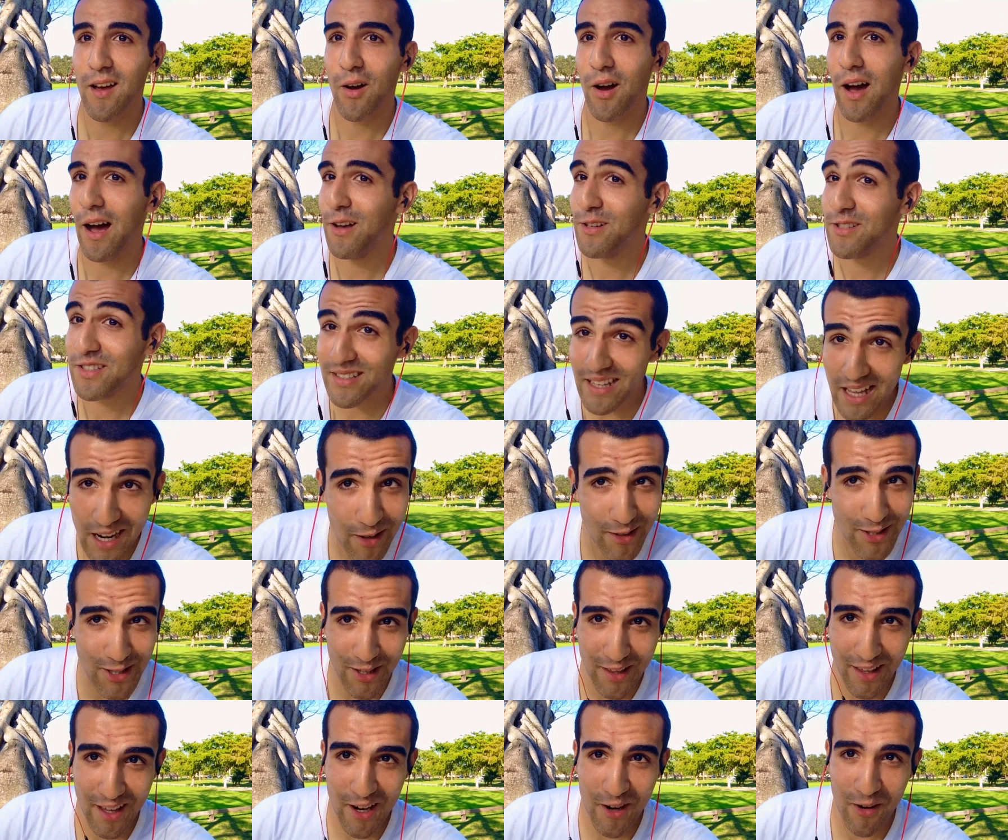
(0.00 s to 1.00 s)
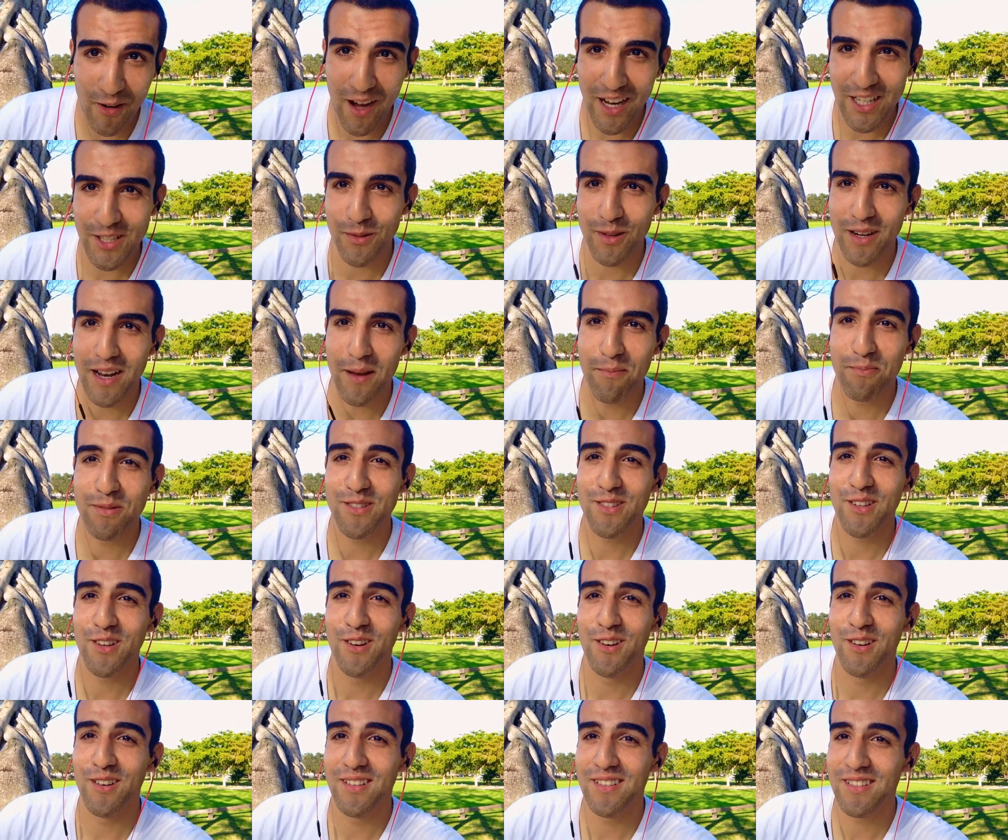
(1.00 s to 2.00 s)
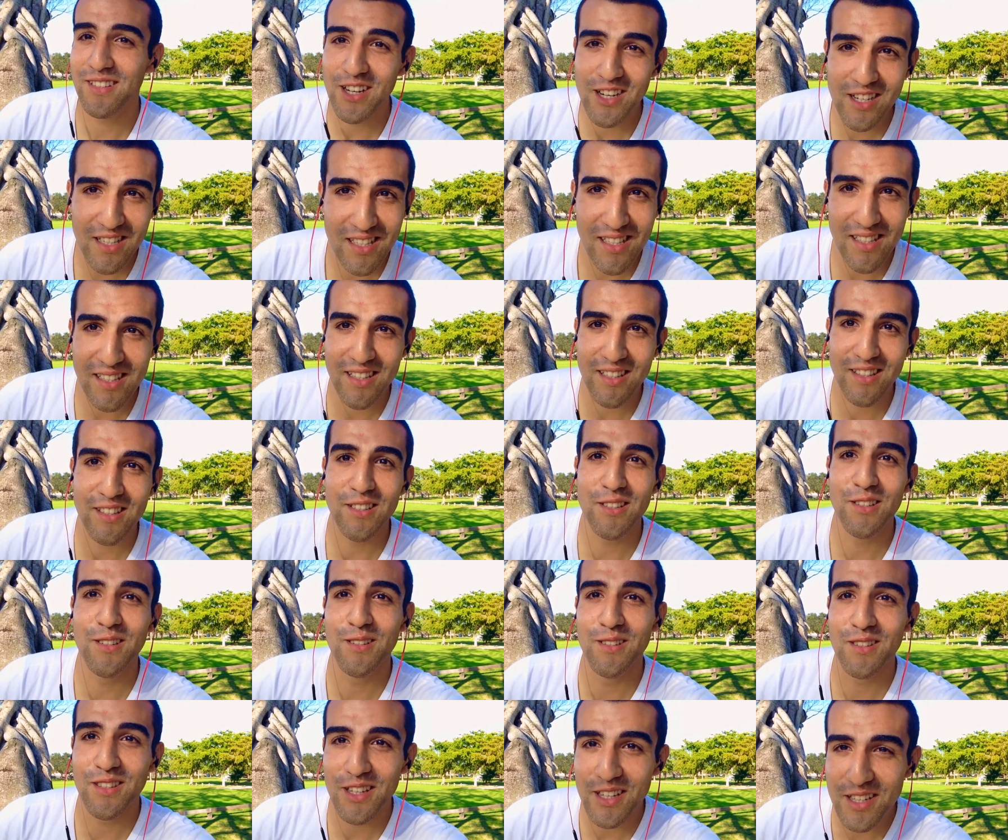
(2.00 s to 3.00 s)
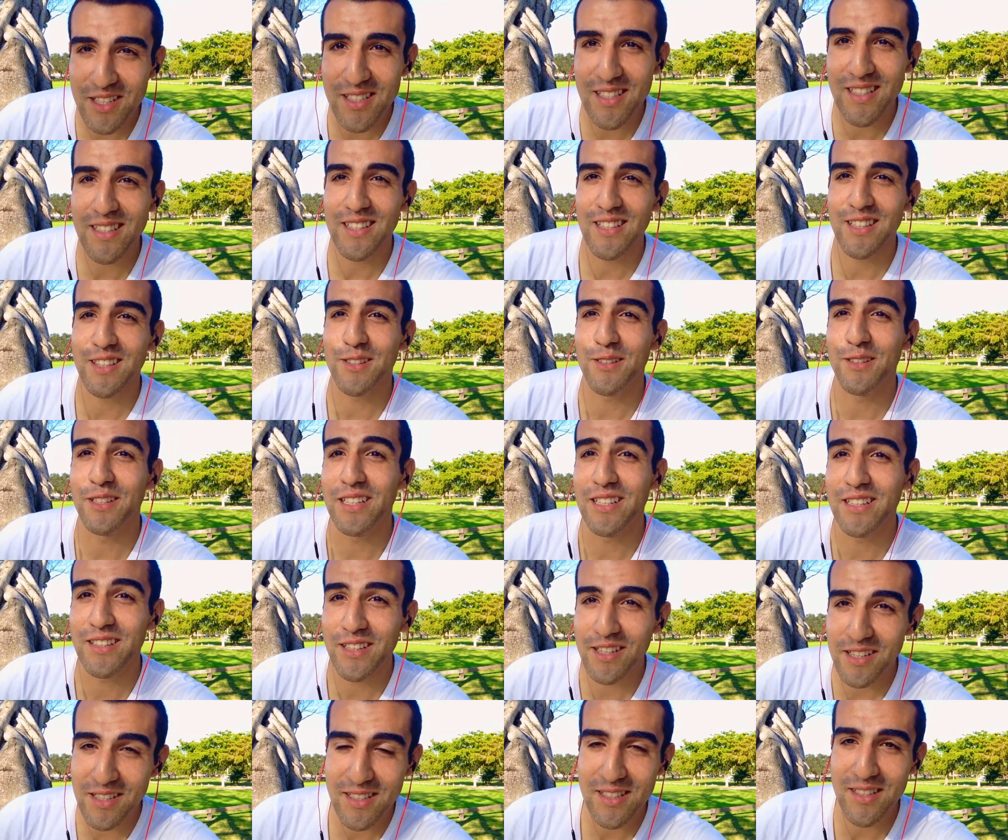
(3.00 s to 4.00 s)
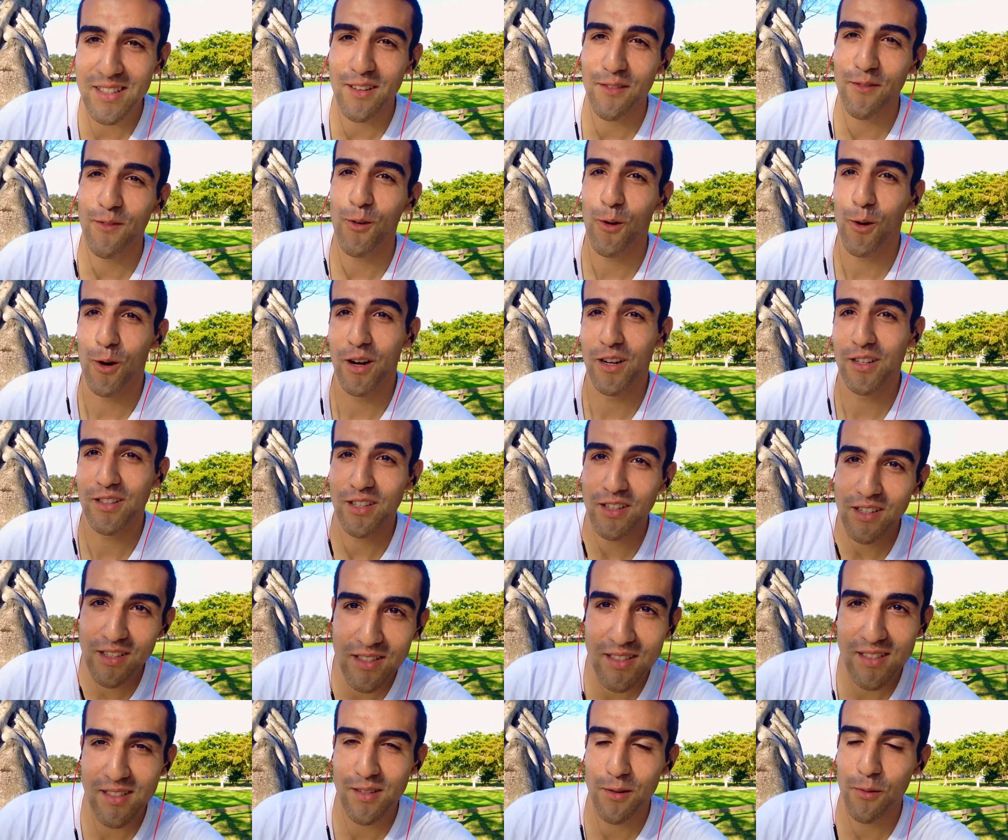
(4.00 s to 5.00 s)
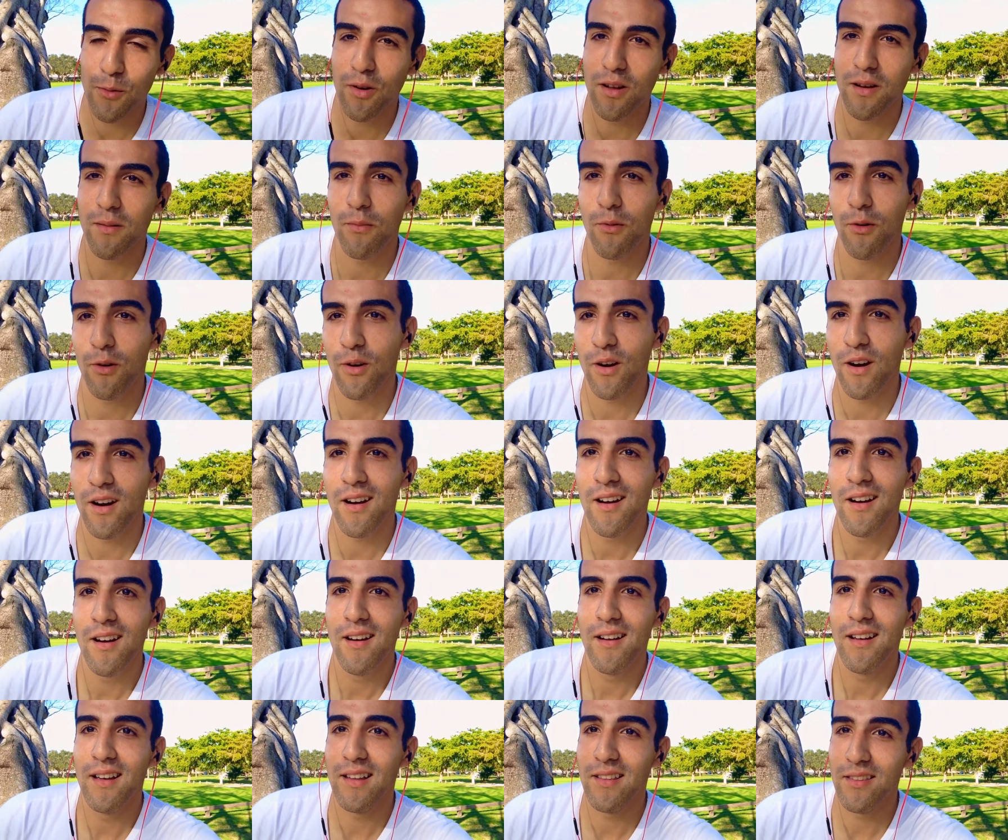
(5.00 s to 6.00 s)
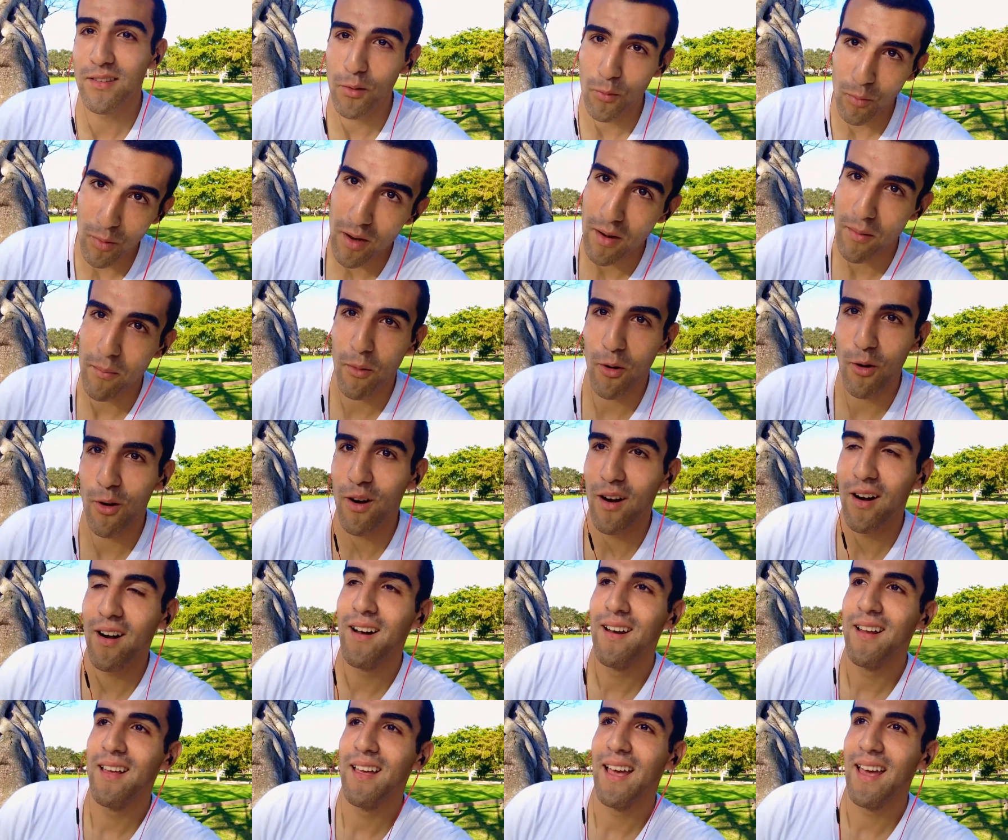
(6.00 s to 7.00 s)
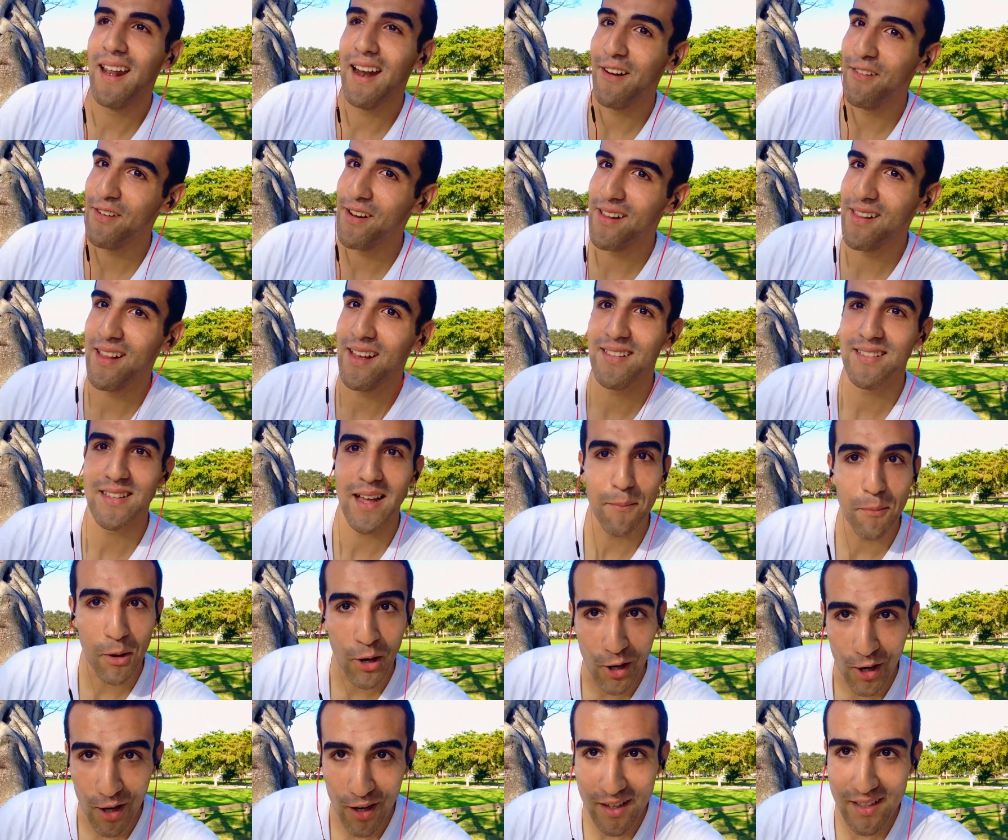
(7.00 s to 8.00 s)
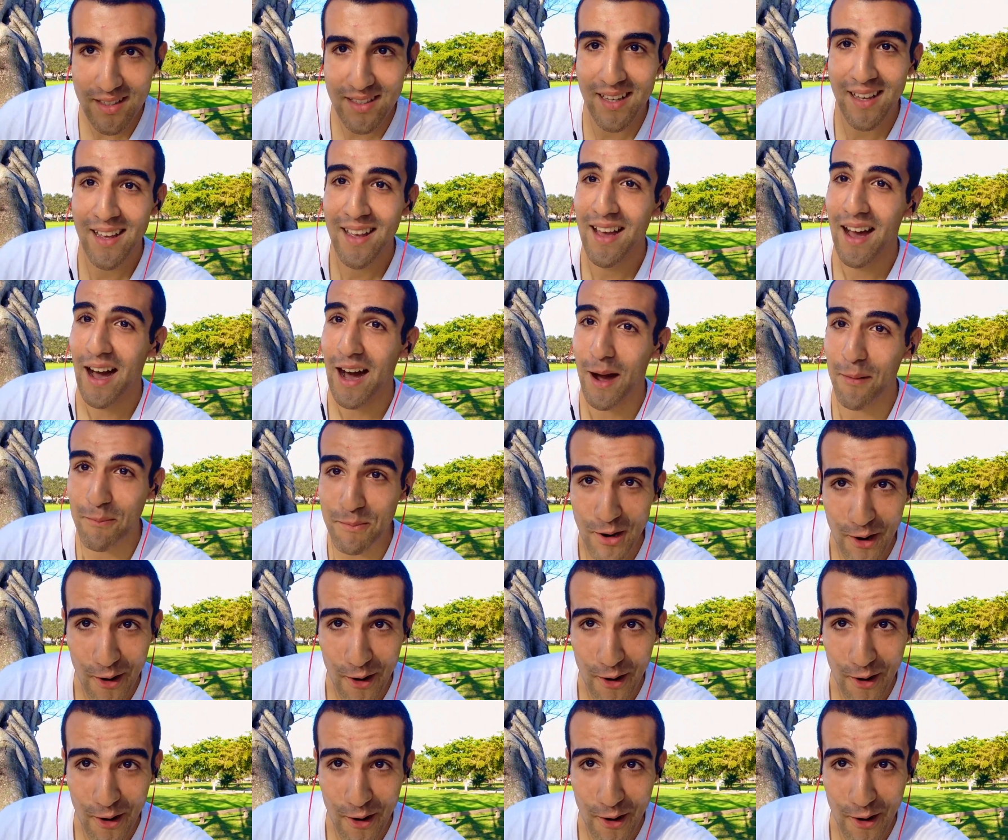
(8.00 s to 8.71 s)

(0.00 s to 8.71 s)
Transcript: I said I was only going to watch one episode. Turns into two, turns into three, turns into four, turns into one more, into one more. And I realized I'm hooked. I'm